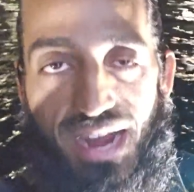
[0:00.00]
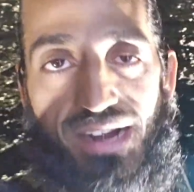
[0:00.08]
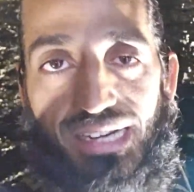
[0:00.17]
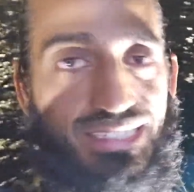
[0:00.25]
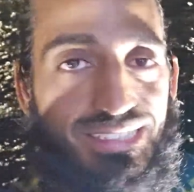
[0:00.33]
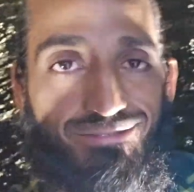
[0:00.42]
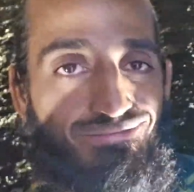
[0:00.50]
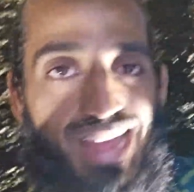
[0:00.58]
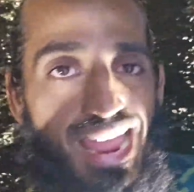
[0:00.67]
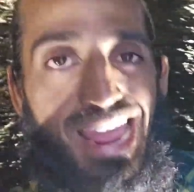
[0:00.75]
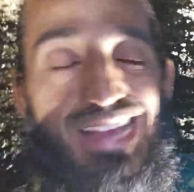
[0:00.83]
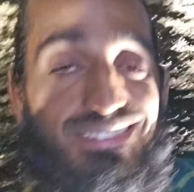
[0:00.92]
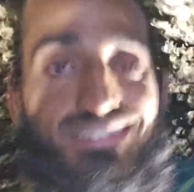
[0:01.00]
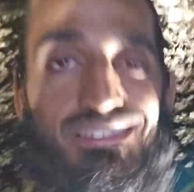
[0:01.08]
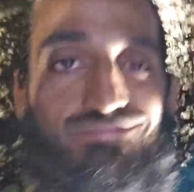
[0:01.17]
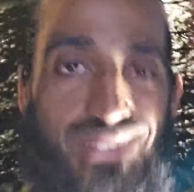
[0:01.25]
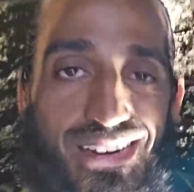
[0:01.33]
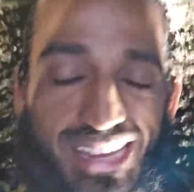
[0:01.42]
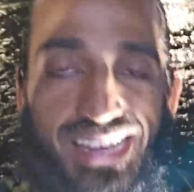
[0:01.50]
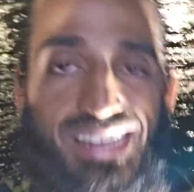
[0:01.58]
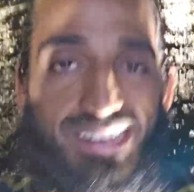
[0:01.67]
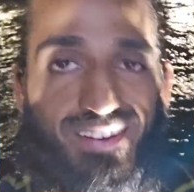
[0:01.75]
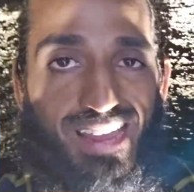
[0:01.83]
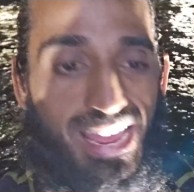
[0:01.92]
there
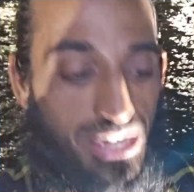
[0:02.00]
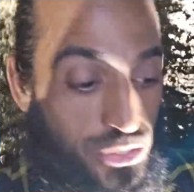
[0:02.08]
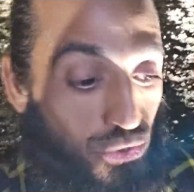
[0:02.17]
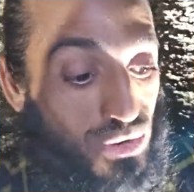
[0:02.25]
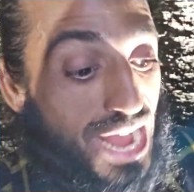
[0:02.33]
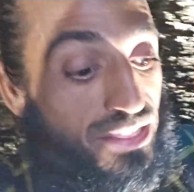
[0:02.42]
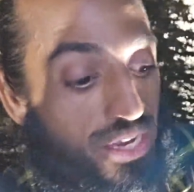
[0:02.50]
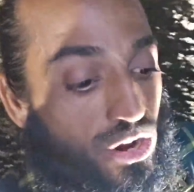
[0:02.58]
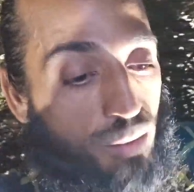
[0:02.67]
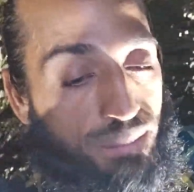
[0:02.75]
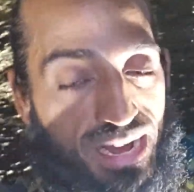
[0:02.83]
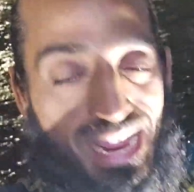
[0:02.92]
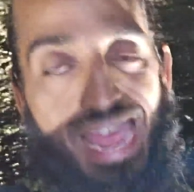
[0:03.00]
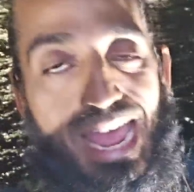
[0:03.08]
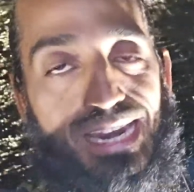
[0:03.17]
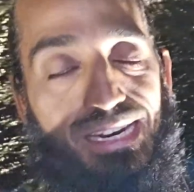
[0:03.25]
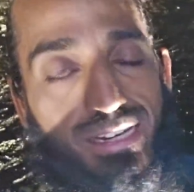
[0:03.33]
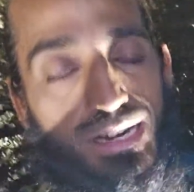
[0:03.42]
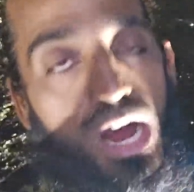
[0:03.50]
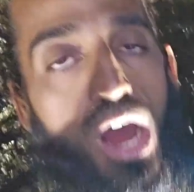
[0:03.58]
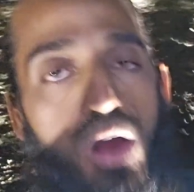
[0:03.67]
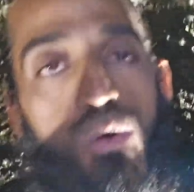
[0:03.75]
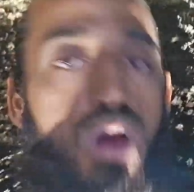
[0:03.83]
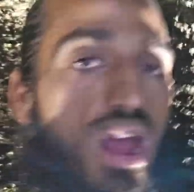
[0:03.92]
instantly okay you got the upper hand
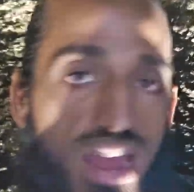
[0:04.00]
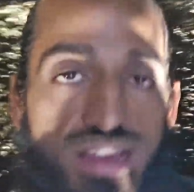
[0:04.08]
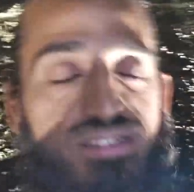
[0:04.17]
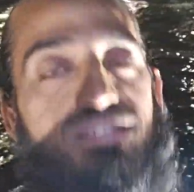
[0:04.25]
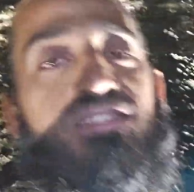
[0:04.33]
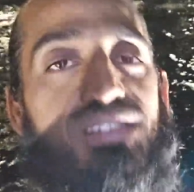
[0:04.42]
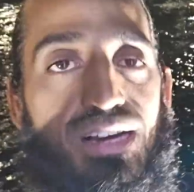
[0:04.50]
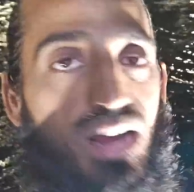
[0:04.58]
always